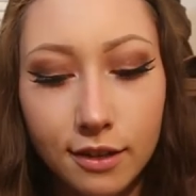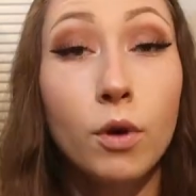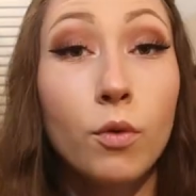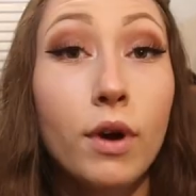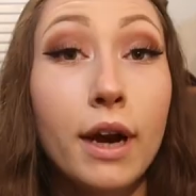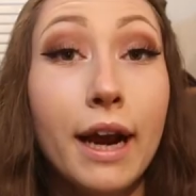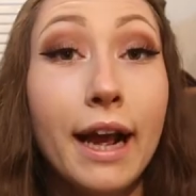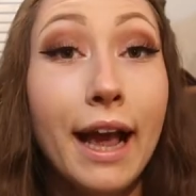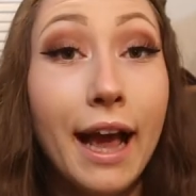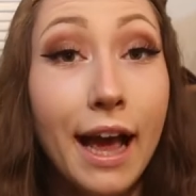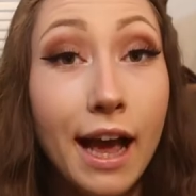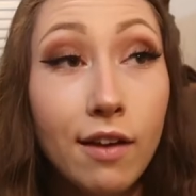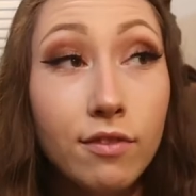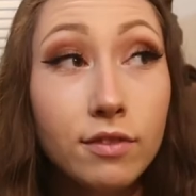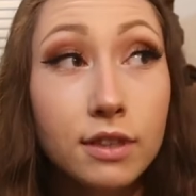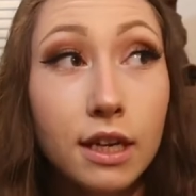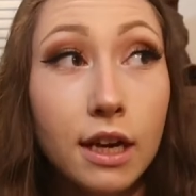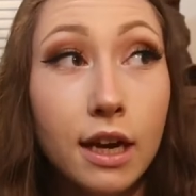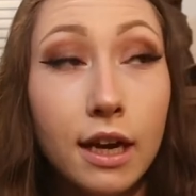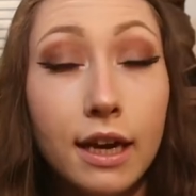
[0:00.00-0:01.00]
But what I
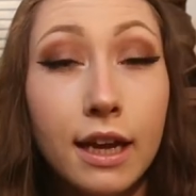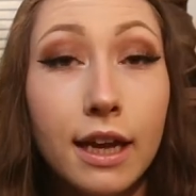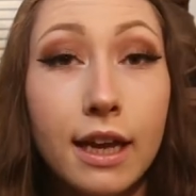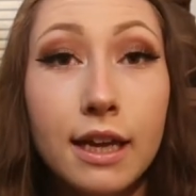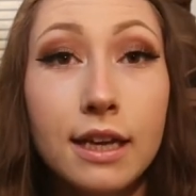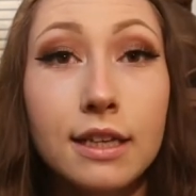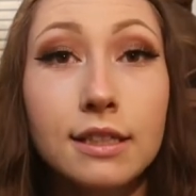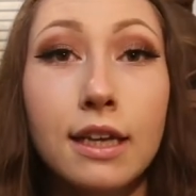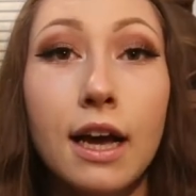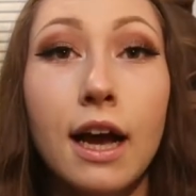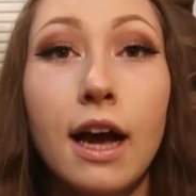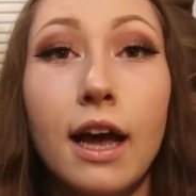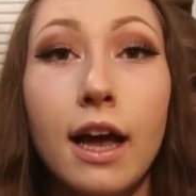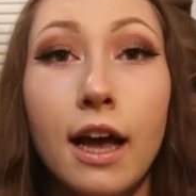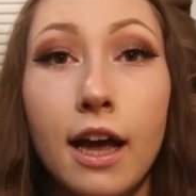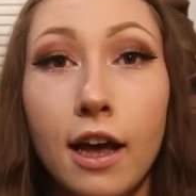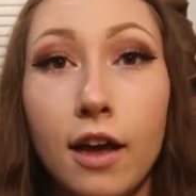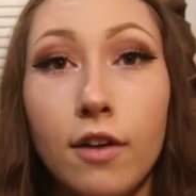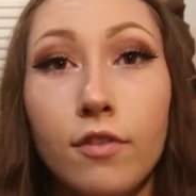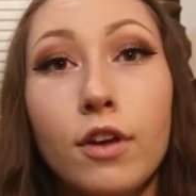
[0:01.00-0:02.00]
have done is I
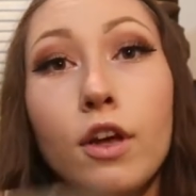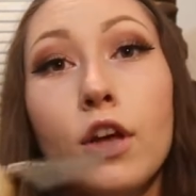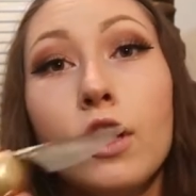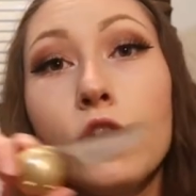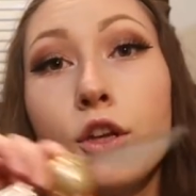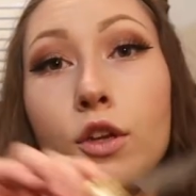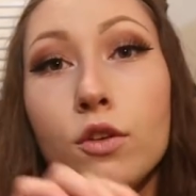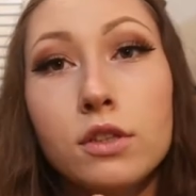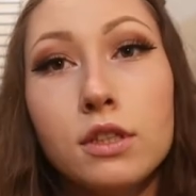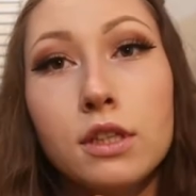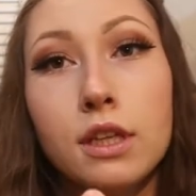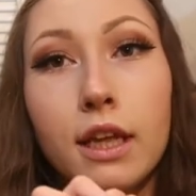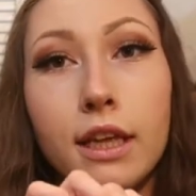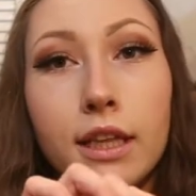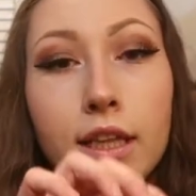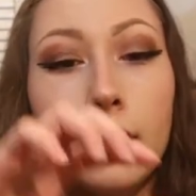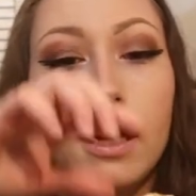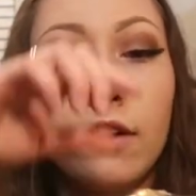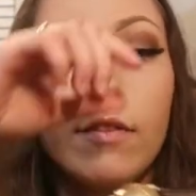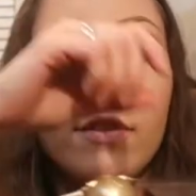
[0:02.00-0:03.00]
have used
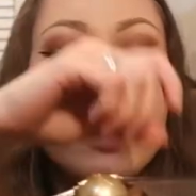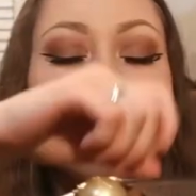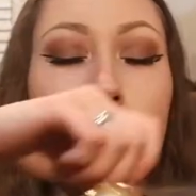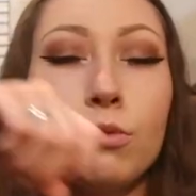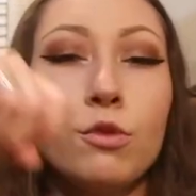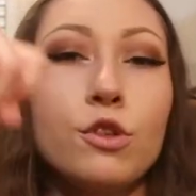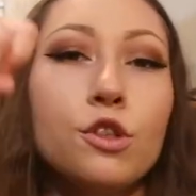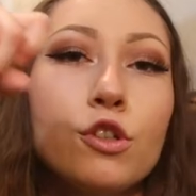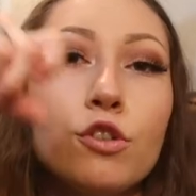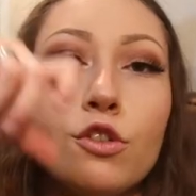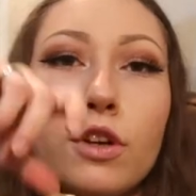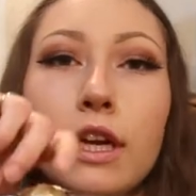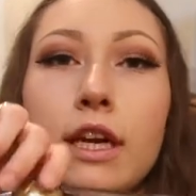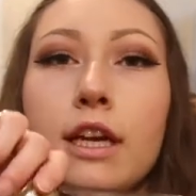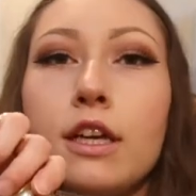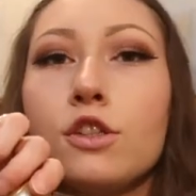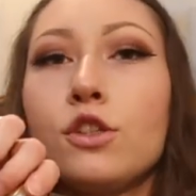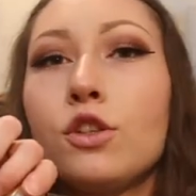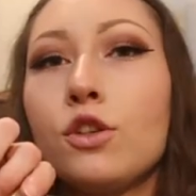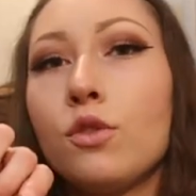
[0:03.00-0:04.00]
like the invisible
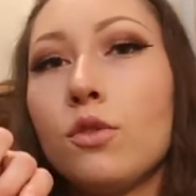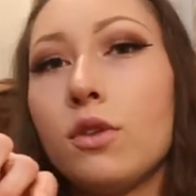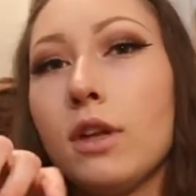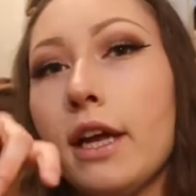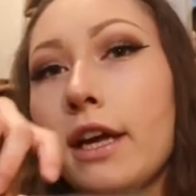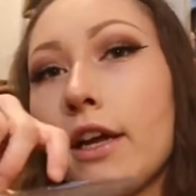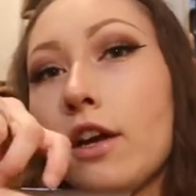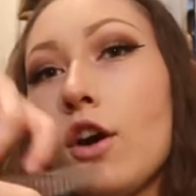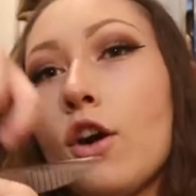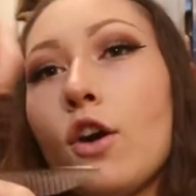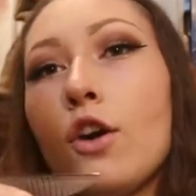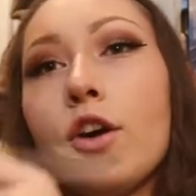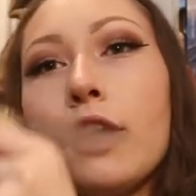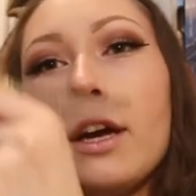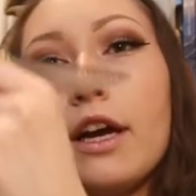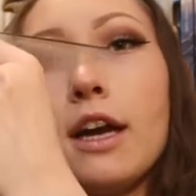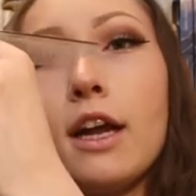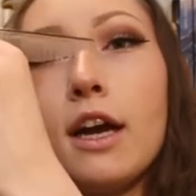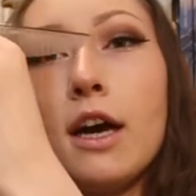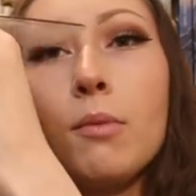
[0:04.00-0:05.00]
string to like
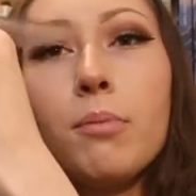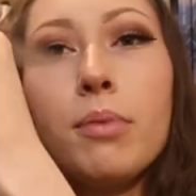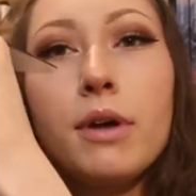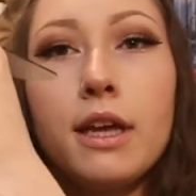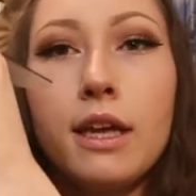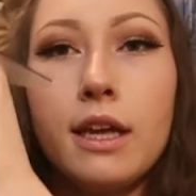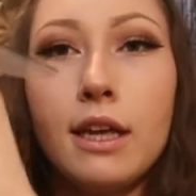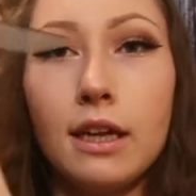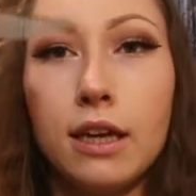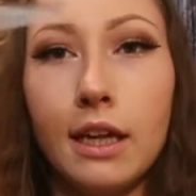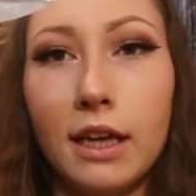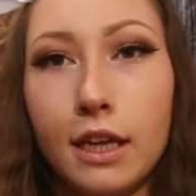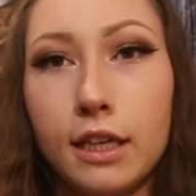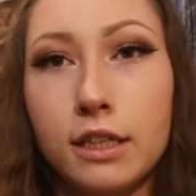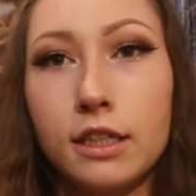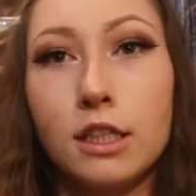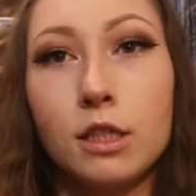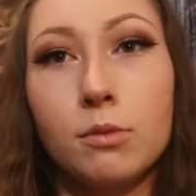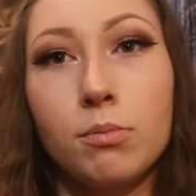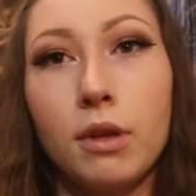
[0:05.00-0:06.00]
hook it up in like
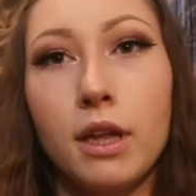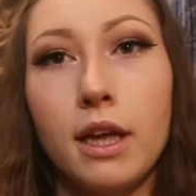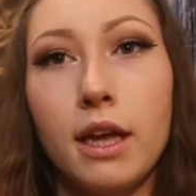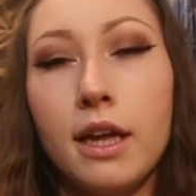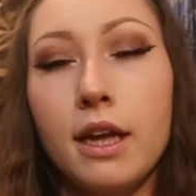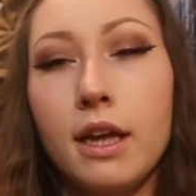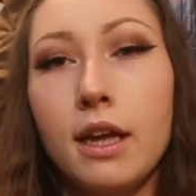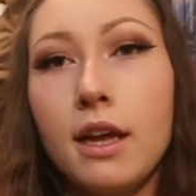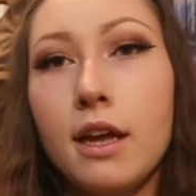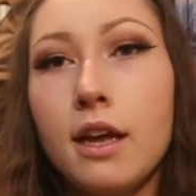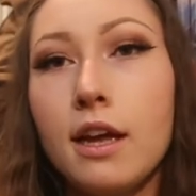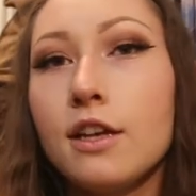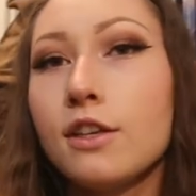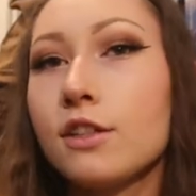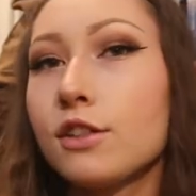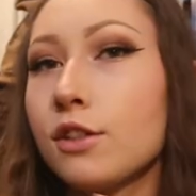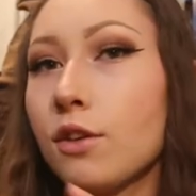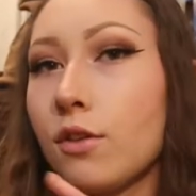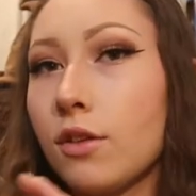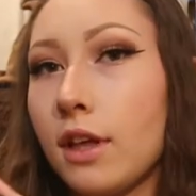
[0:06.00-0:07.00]
a display
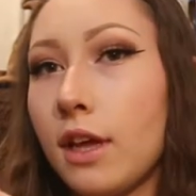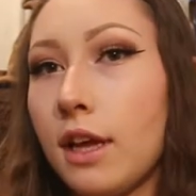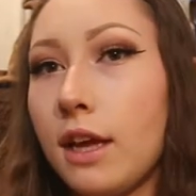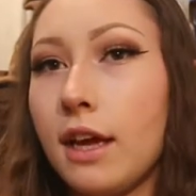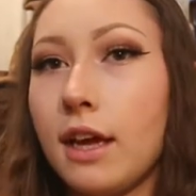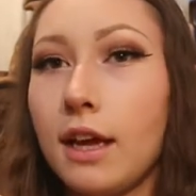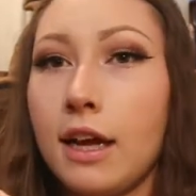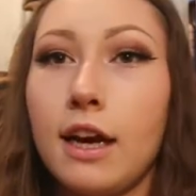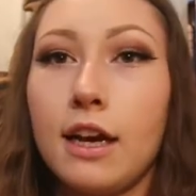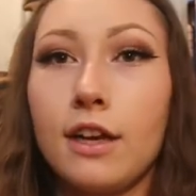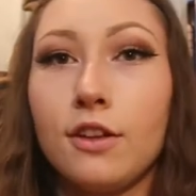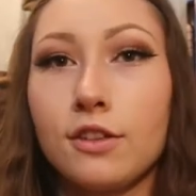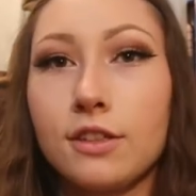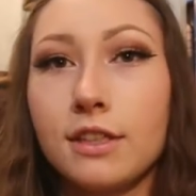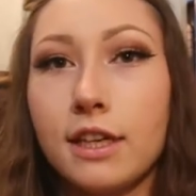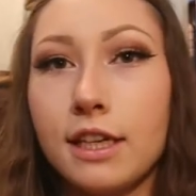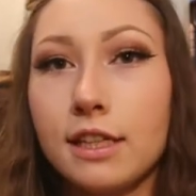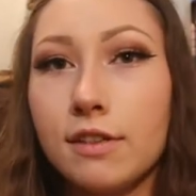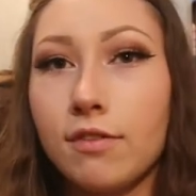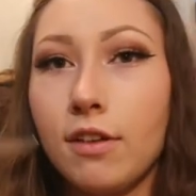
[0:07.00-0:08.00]
so that it kind of
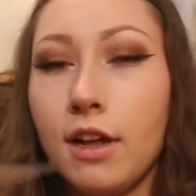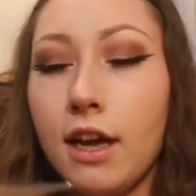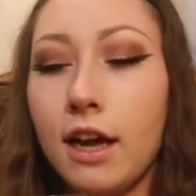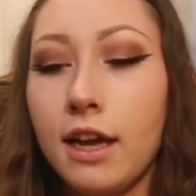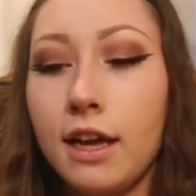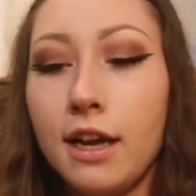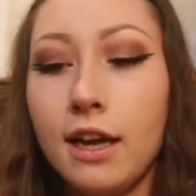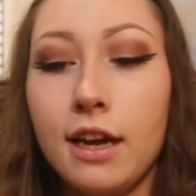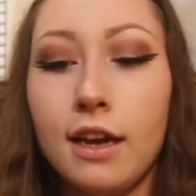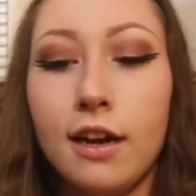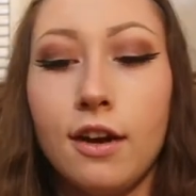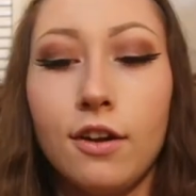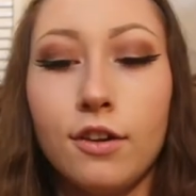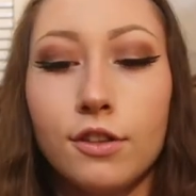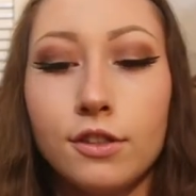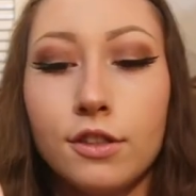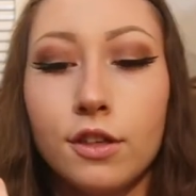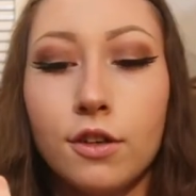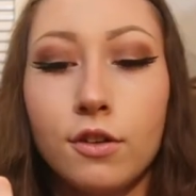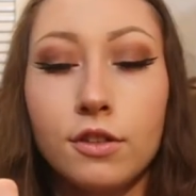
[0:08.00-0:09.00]
looks like it's flying, and it
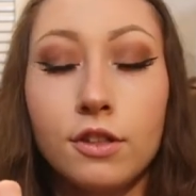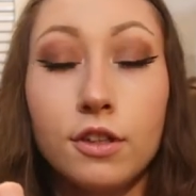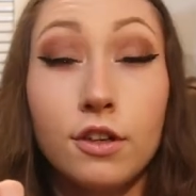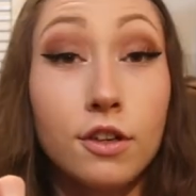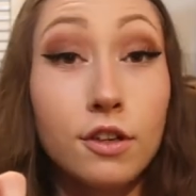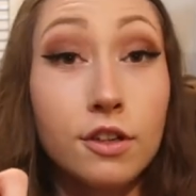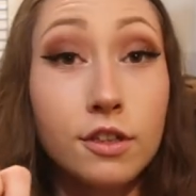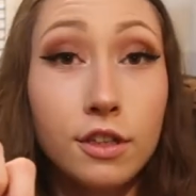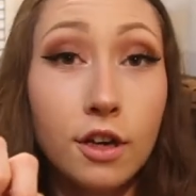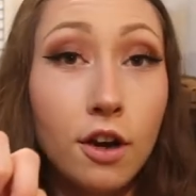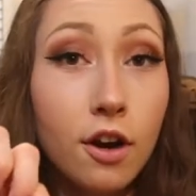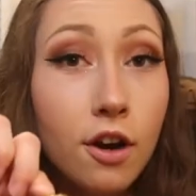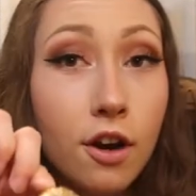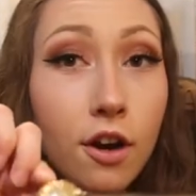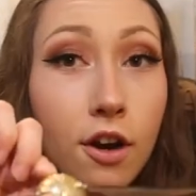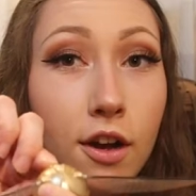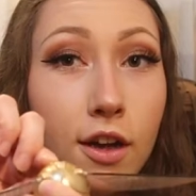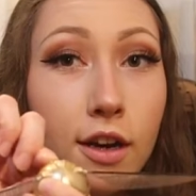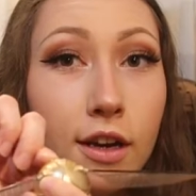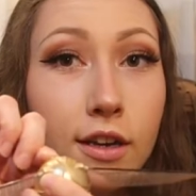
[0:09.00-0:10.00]
also turns
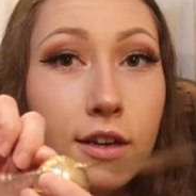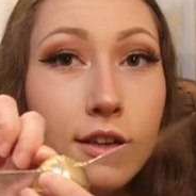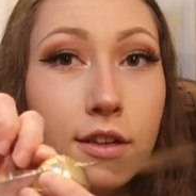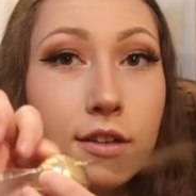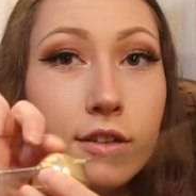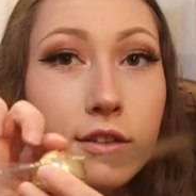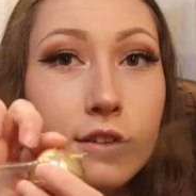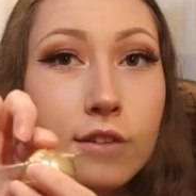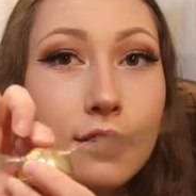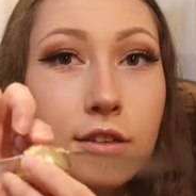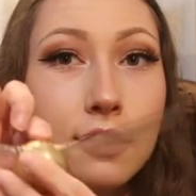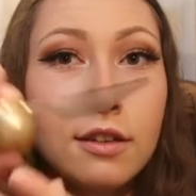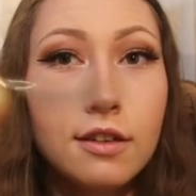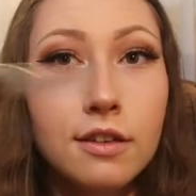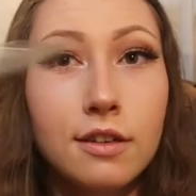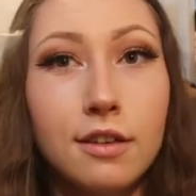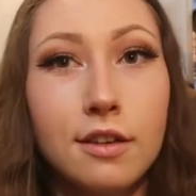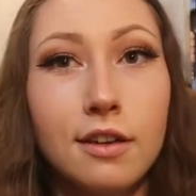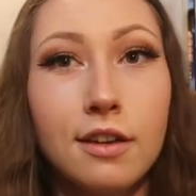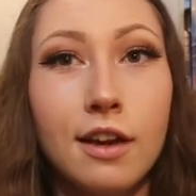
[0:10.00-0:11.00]
on
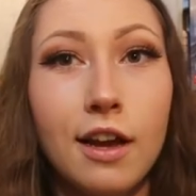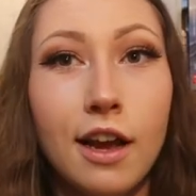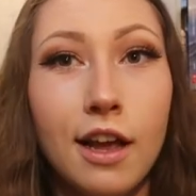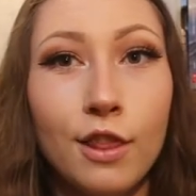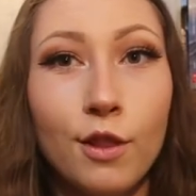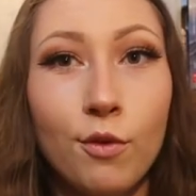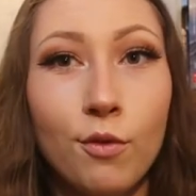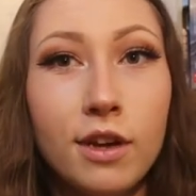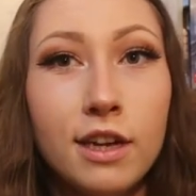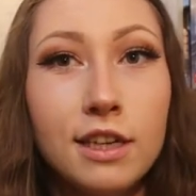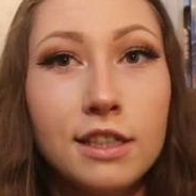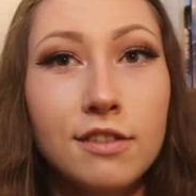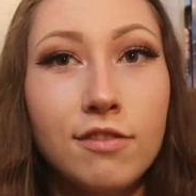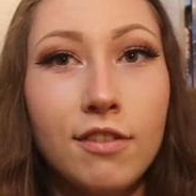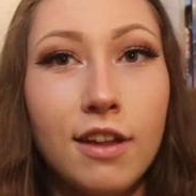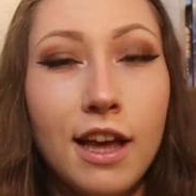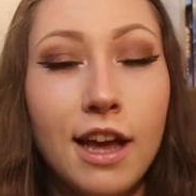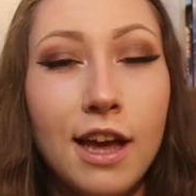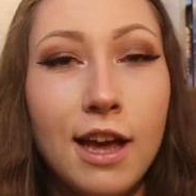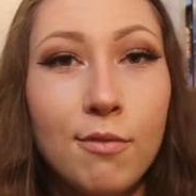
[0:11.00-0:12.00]
and the wings
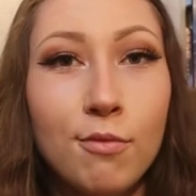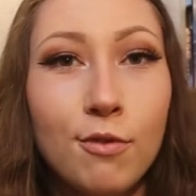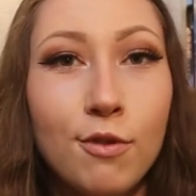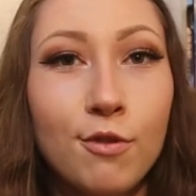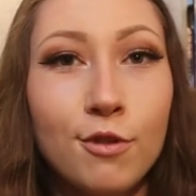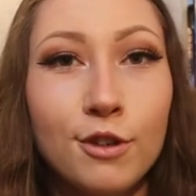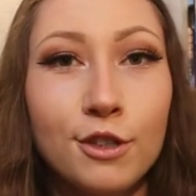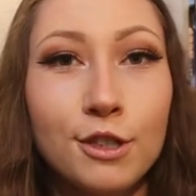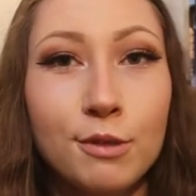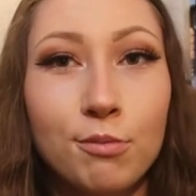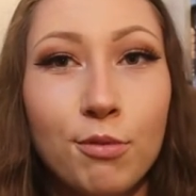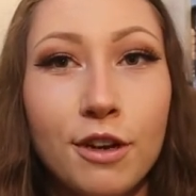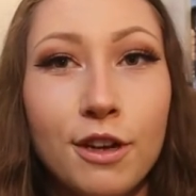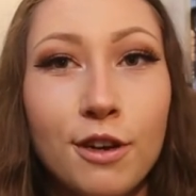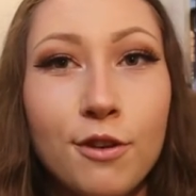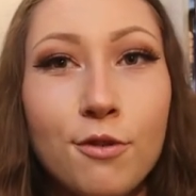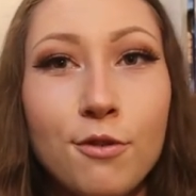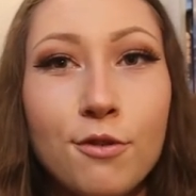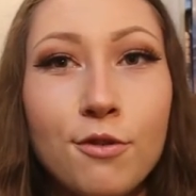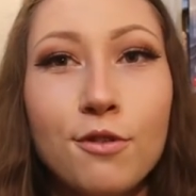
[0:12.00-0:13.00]
flap, which is
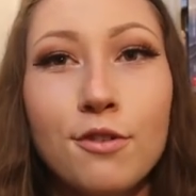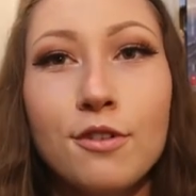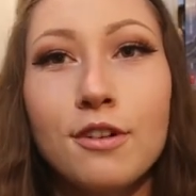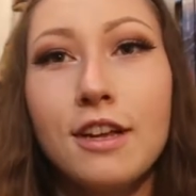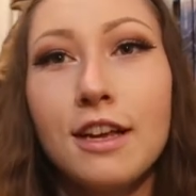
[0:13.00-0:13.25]
pretty cool.